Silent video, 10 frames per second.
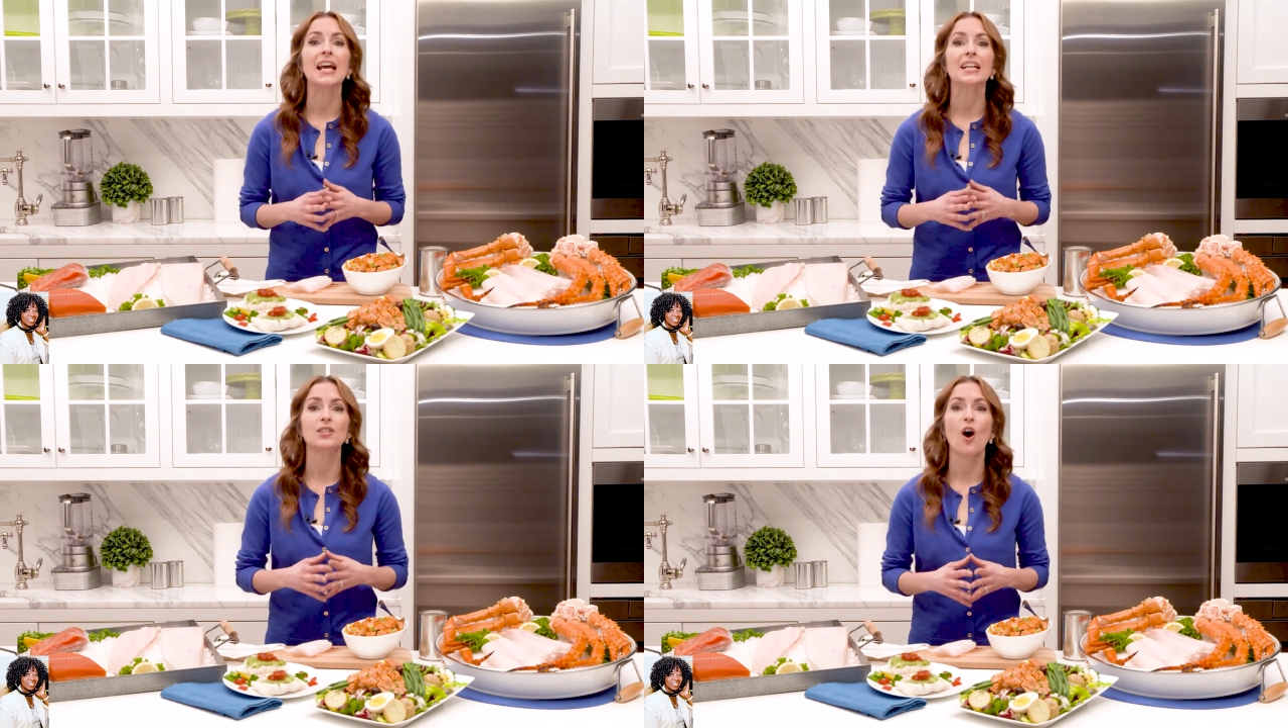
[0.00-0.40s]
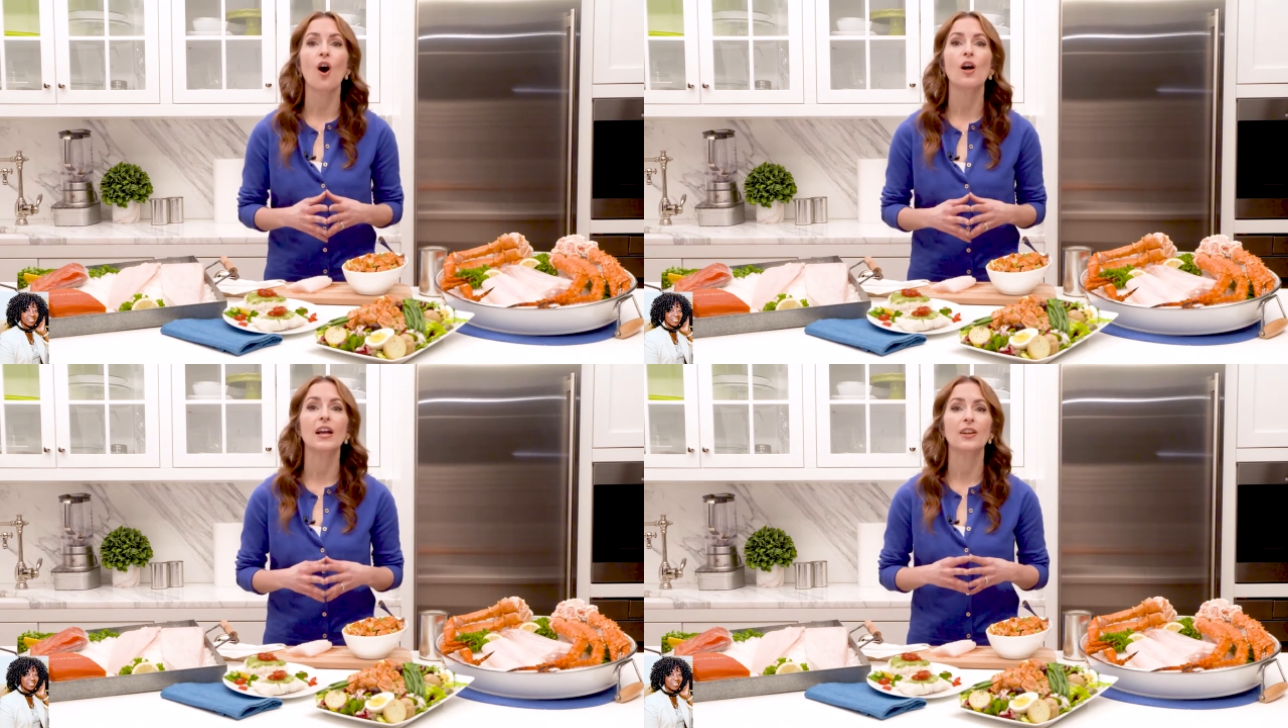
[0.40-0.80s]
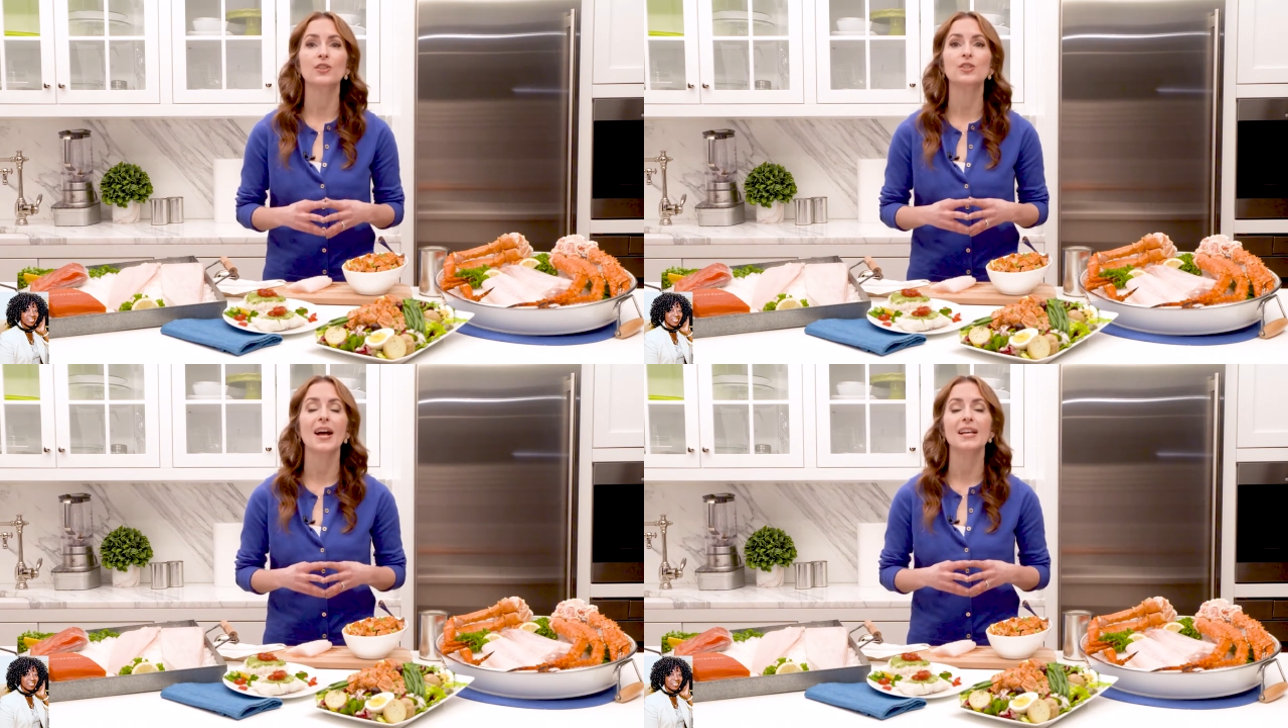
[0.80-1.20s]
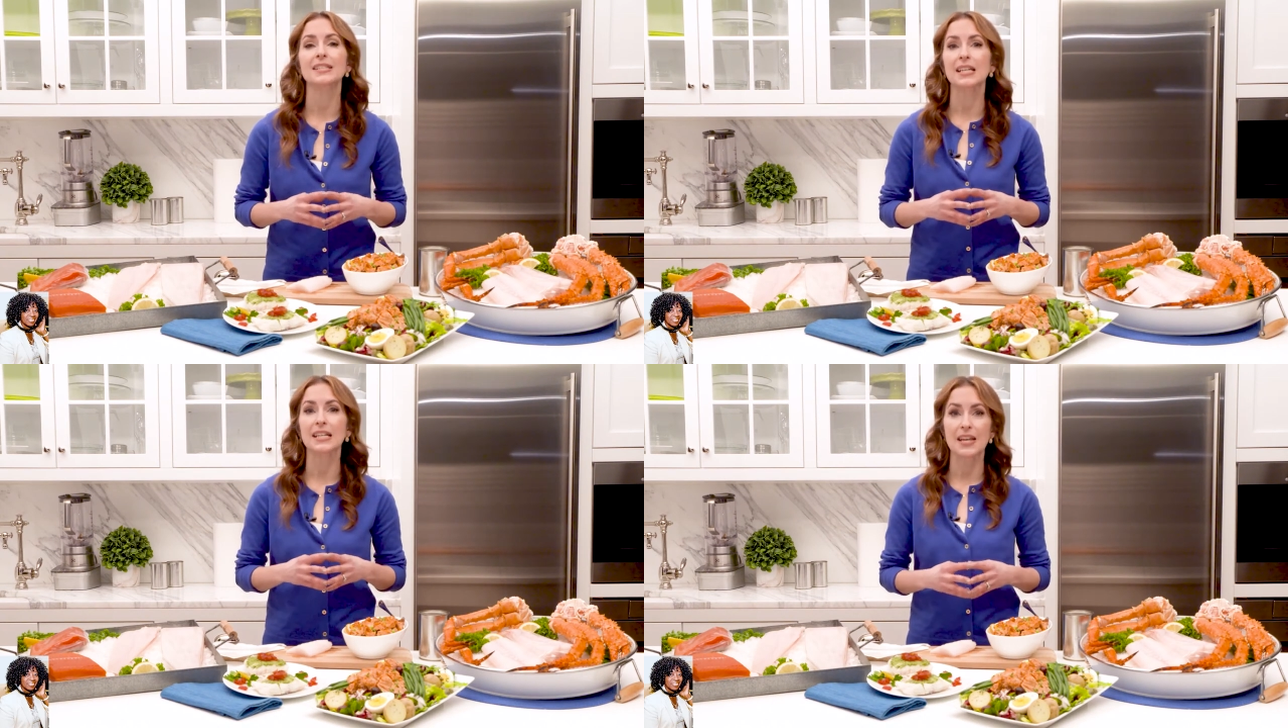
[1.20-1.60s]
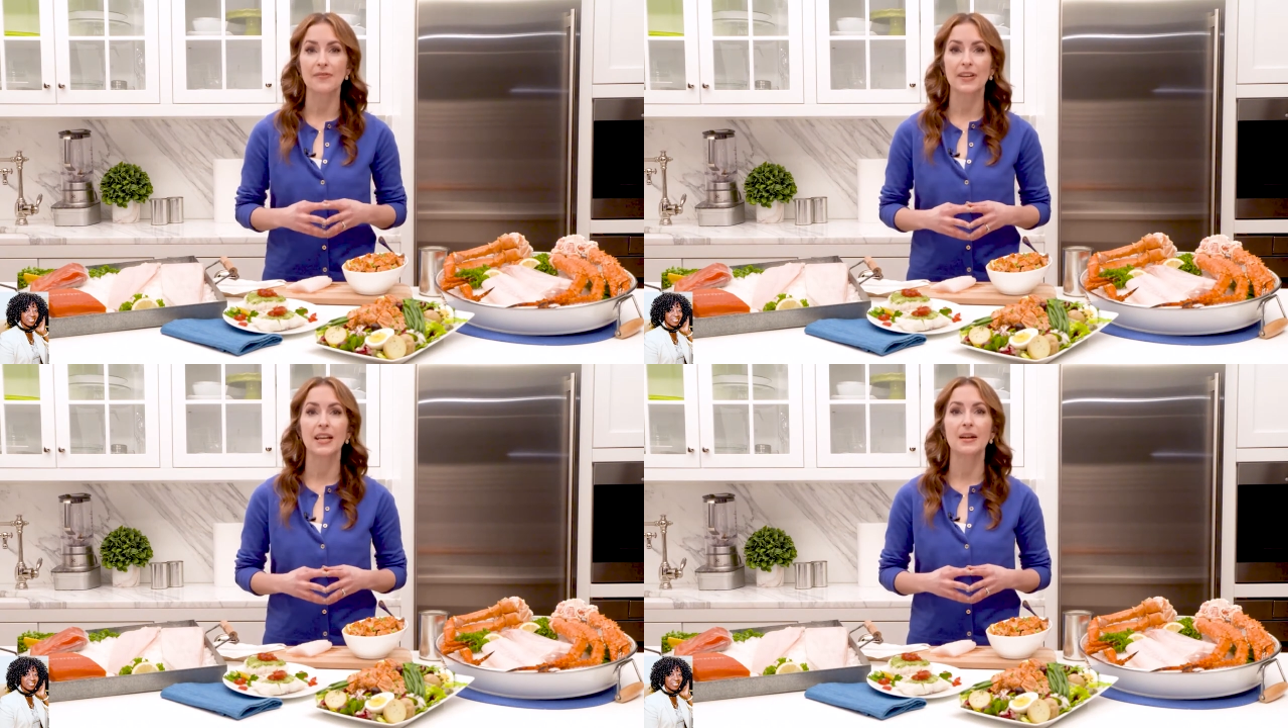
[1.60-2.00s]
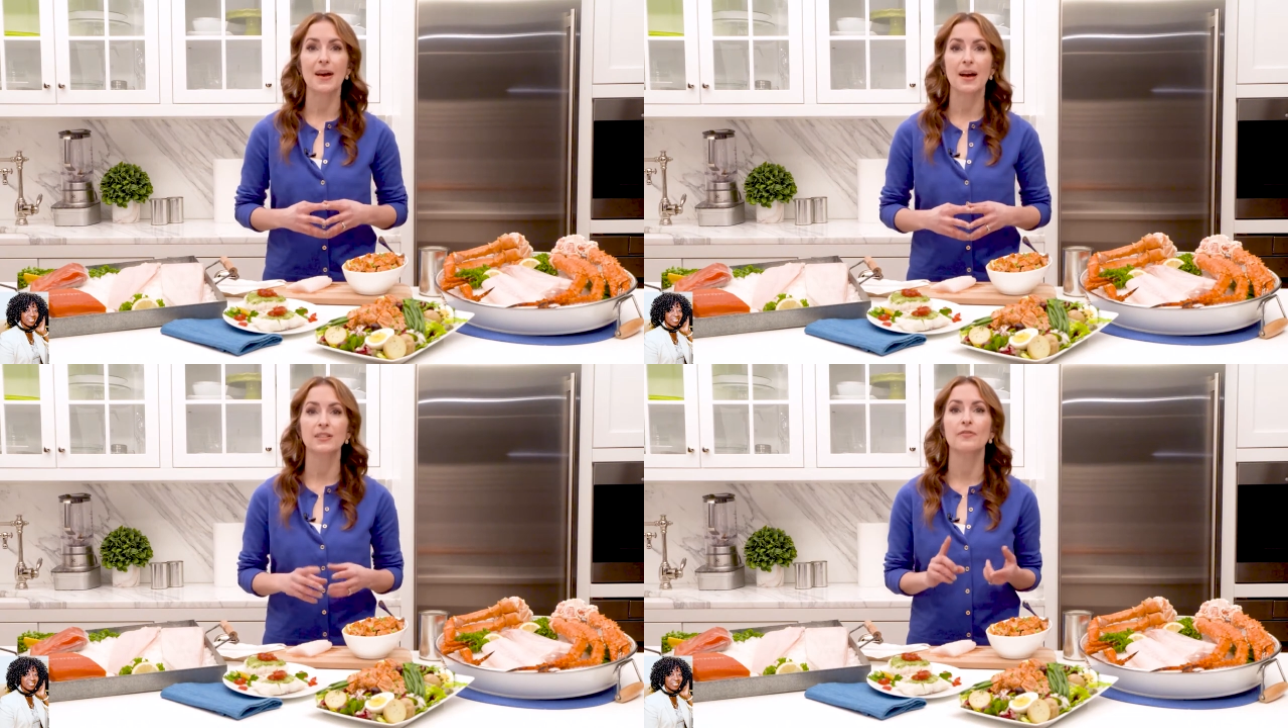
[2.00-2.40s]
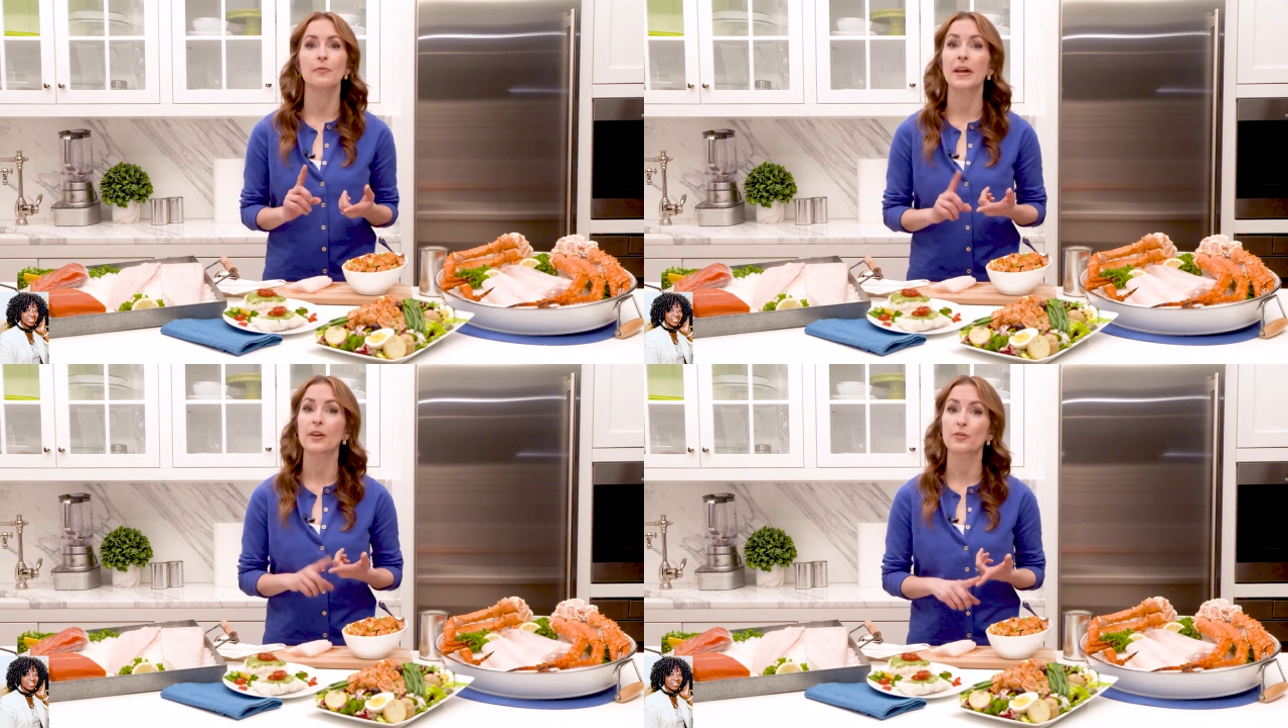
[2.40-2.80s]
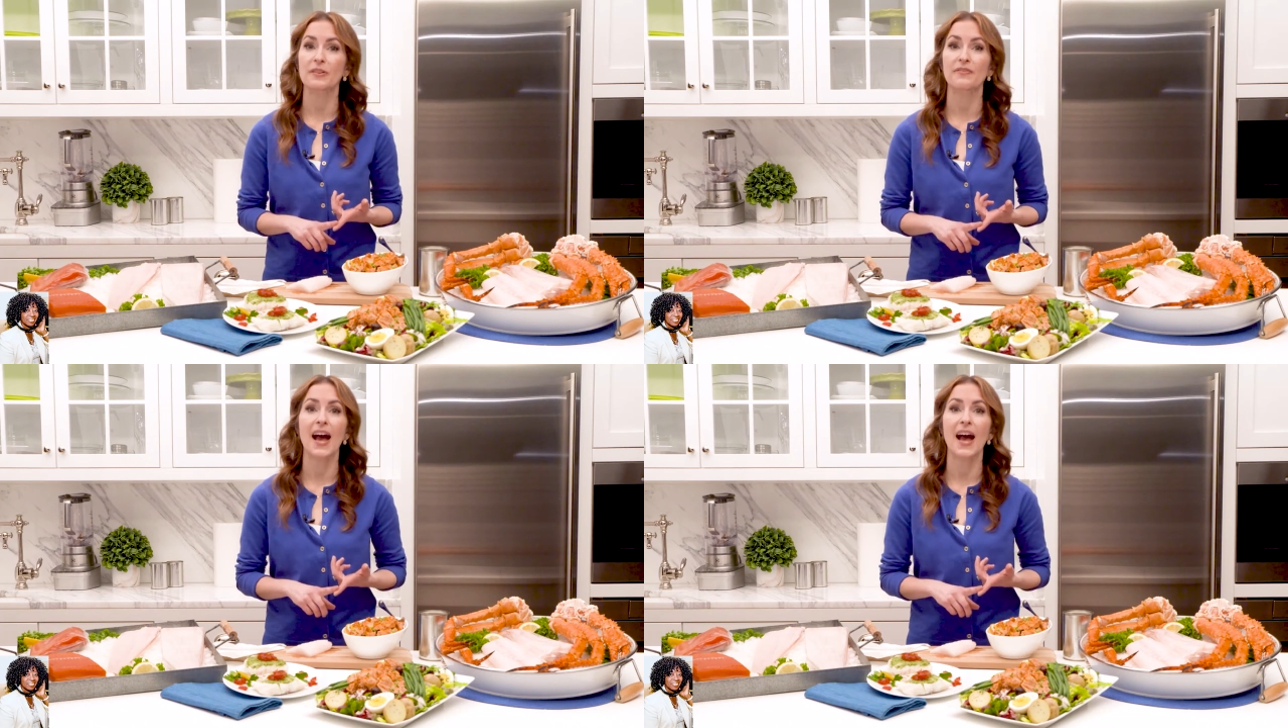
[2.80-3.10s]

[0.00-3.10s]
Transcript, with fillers: it's all, it also has significant amounts of omega 3